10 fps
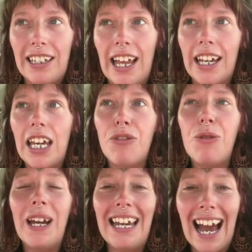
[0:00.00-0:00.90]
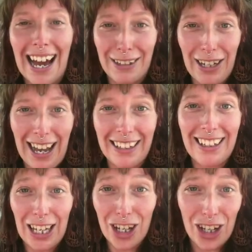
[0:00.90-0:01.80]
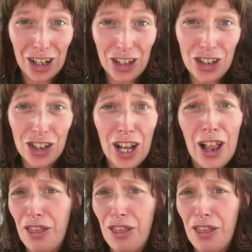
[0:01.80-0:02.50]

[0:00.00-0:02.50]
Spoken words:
And like, if we hadn't had the urge,